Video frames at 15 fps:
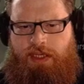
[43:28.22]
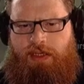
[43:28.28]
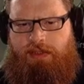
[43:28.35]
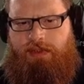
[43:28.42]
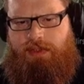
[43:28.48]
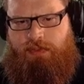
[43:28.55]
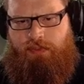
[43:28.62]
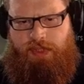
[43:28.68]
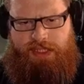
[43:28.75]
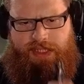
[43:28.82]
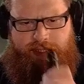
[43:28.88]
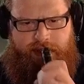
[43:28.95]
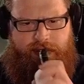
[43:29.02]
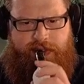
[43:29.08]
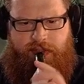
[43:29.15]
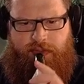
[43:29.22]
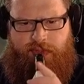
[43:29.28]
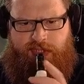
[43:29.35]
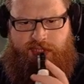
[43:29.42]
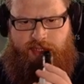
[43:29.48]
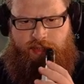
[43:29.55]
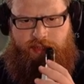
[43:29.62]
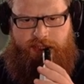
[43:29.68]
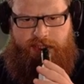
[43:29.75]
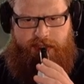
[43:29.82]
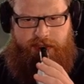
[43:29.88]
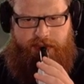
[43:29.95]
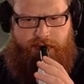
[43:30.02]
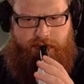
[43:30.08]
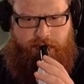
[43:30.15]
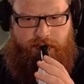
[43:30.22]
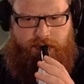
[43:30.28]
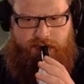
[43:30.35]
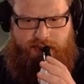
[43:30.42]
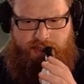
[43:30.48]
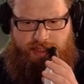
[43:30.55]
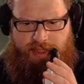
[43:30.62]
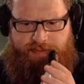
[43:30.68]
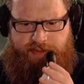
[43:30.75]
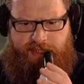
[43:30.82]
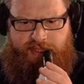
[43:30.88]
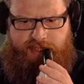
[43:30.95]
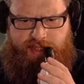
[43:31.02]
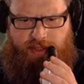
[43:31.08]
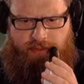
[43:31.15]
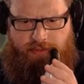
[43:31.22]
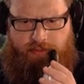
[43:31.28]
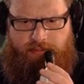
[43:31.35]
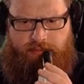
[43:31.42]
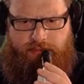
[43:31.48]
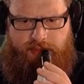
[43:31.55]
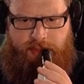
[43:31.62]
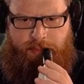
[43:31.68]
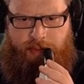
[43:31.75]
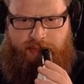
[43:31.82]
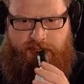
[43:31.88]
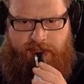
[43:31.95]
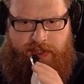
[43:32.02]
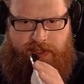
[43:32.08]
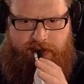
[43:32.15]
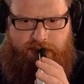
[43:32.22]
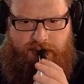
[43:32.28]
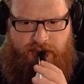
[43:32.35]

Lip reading: It's weirdly there's no salt in here. It's not left any salt deposits.